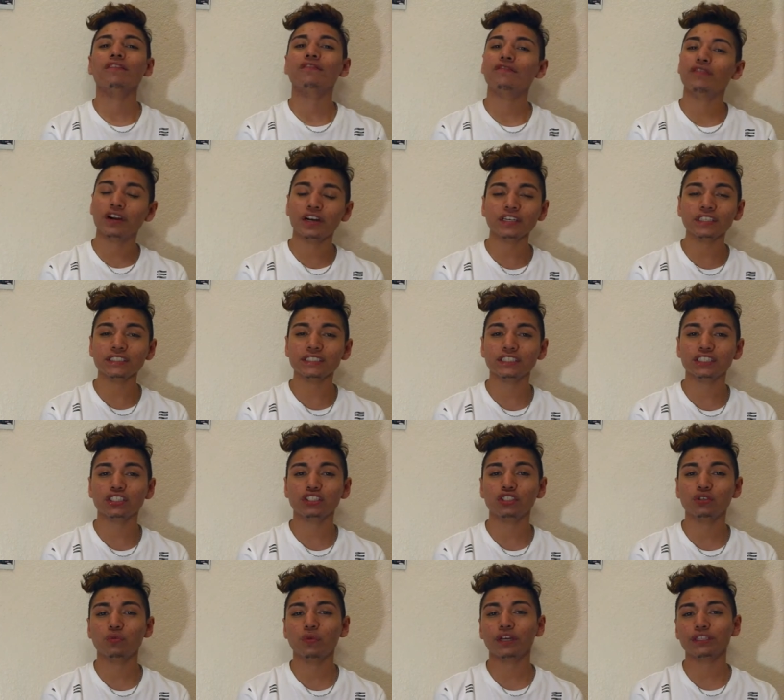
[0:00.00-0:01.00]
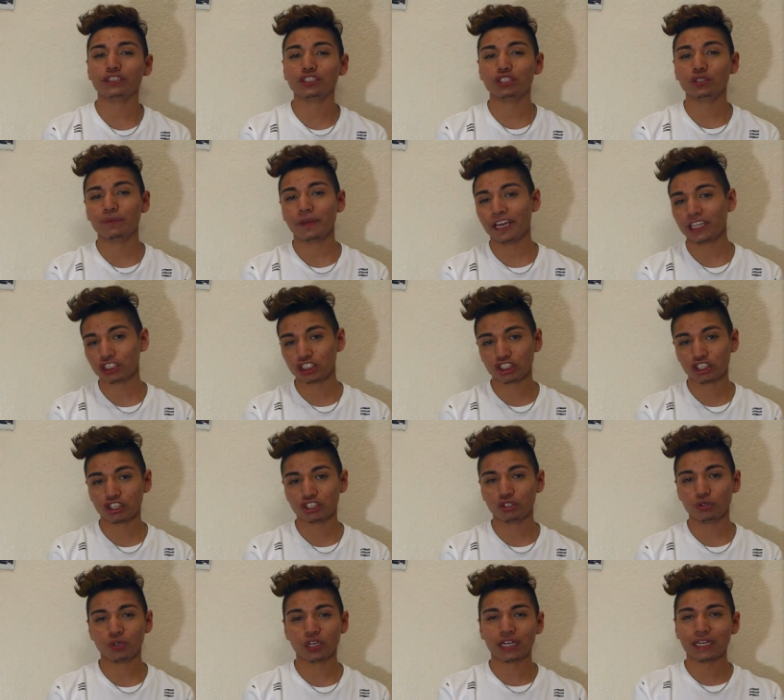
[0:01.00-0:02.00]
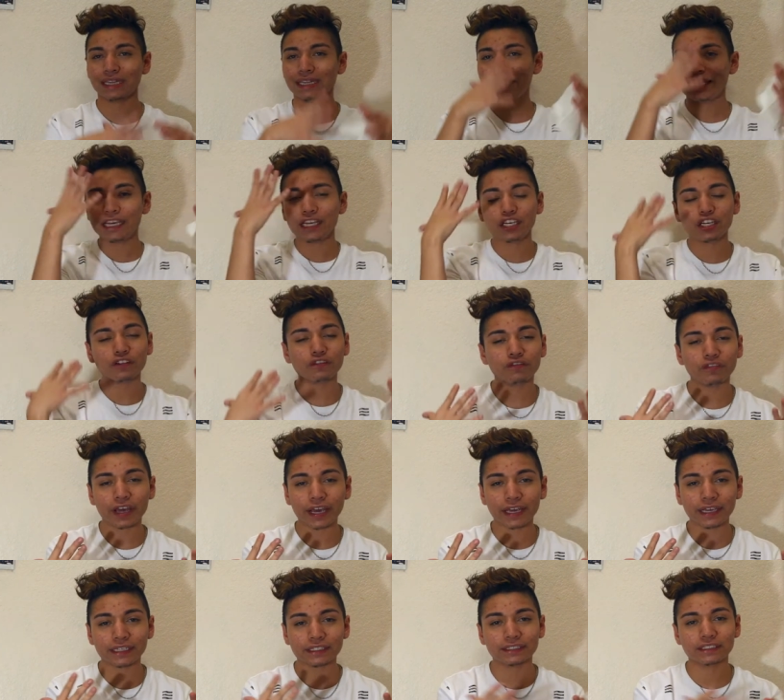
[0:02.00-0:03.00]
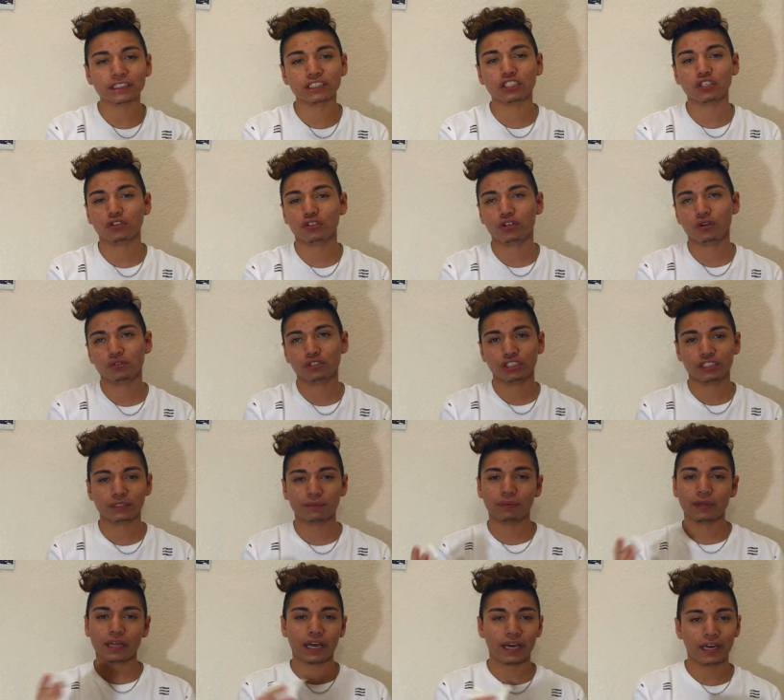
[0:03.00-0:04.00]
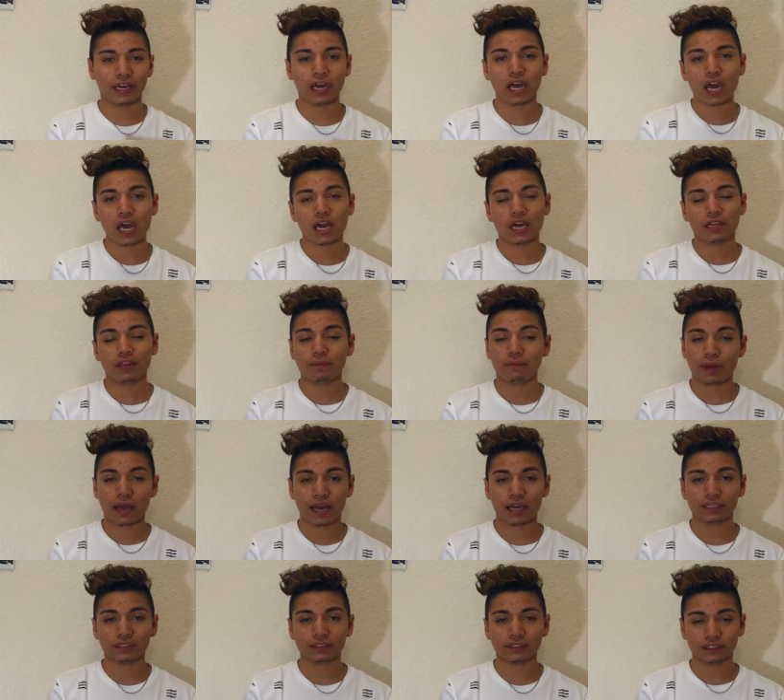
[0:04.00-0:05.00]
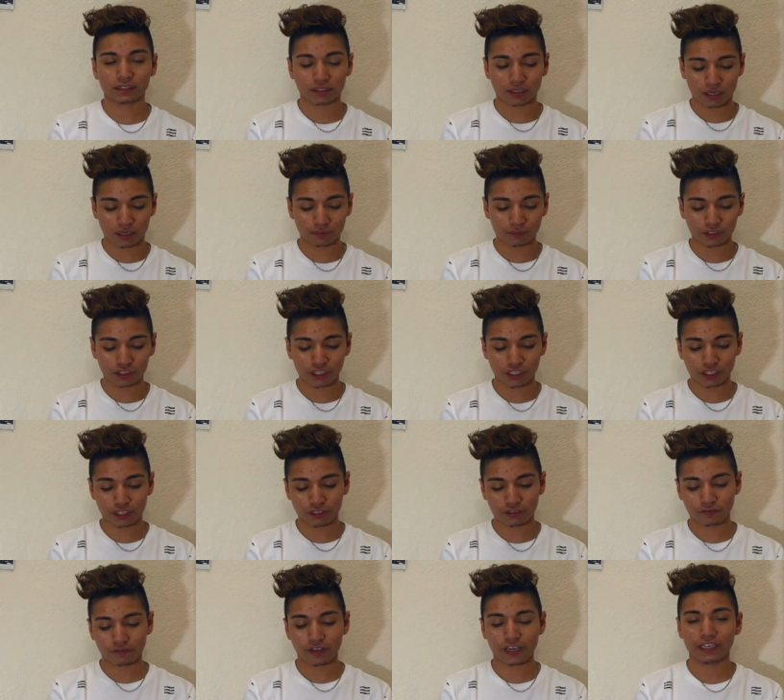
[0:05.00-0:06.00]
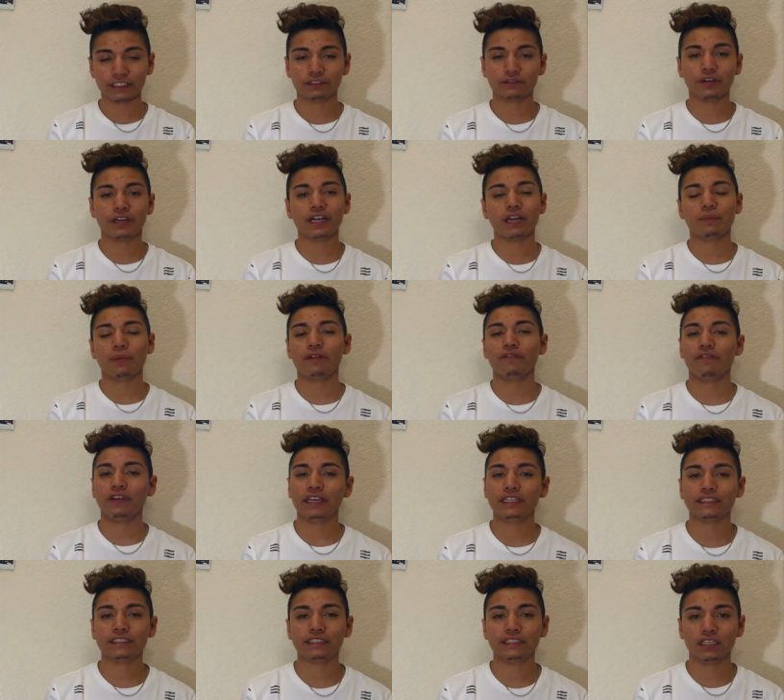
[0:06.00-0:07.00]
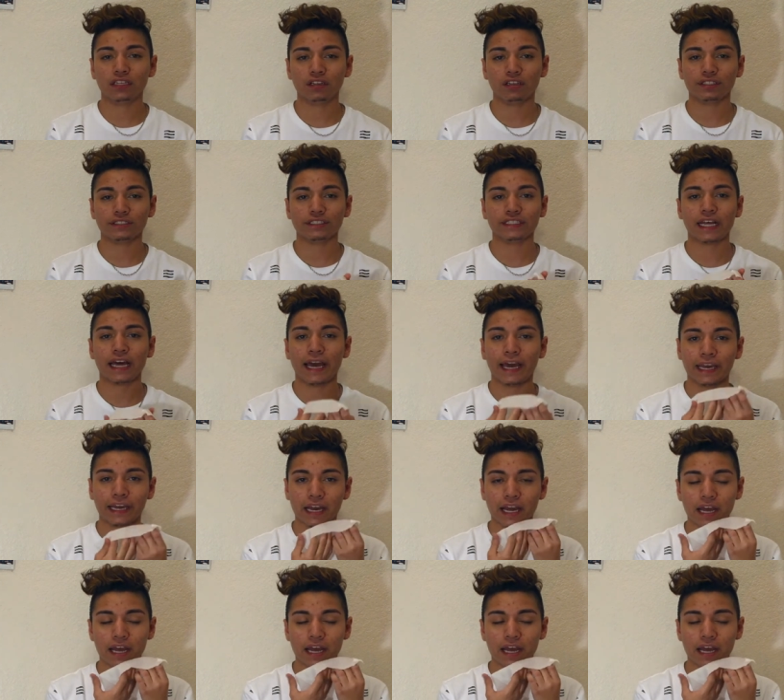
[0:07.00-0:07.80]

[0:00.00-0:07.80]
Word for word: First, you want to make sure you clean your face so you don't just apply the mask um, to your face. And right now my face looks like...